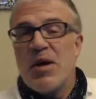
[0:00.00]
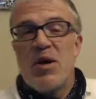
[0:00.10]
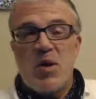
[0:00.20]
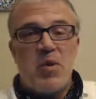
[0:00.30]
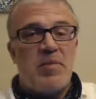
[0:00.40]

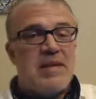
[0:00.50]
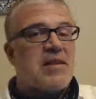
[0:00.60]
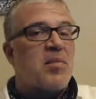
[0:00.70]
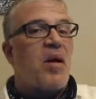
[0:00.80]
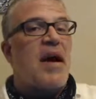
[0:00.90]
you would be
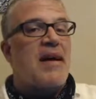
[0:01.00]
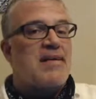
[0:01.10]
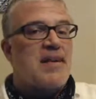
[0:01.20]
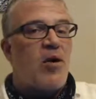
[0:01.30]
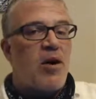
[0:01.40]

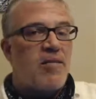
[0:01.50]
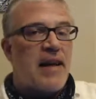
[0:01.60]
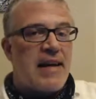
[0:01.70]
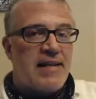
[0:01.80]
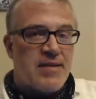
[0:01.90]
surprised how
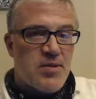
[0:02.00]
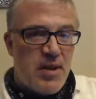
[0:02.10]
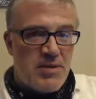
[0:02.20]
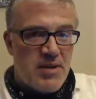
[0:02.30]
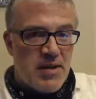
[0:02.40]
often I get this
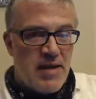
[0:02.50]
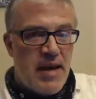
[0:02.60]
question.